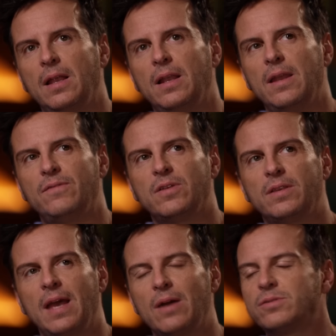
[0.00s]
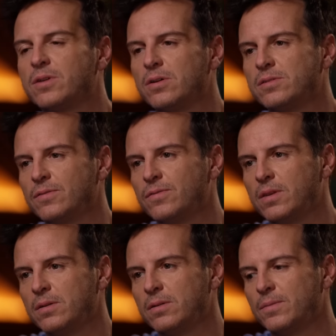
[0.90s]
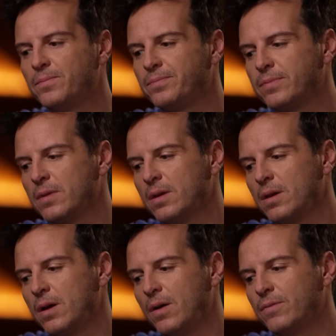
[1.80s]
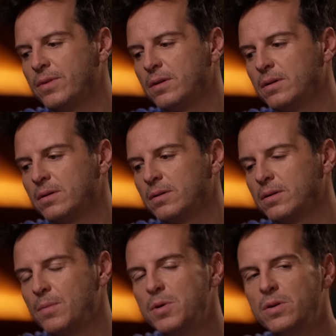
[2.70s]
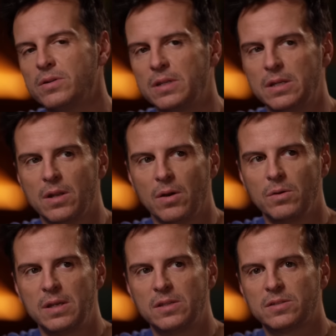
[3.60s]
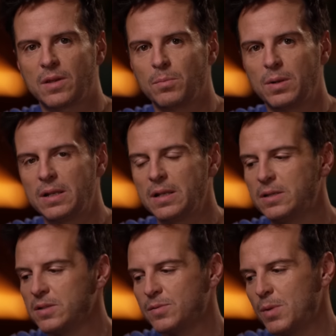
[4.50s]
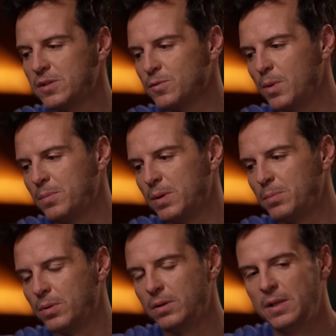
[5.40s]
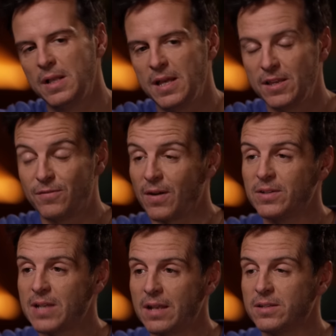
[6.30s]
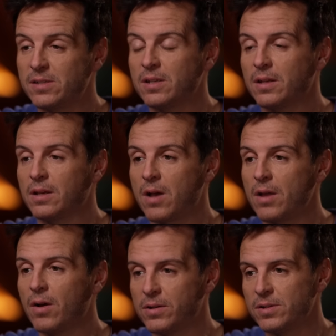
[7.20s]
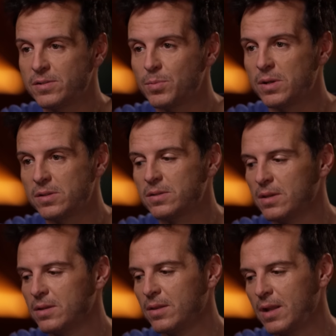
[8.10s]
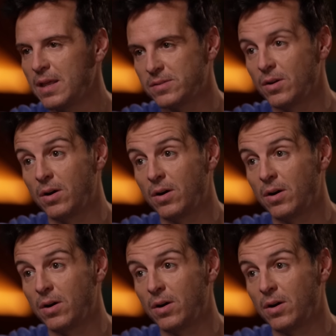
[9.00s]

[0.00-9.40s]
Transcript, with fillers: lives on the outskirts of the community. You know, he's completely dismissed by people. He's very talented. He's a con artist, but he's nonetheless an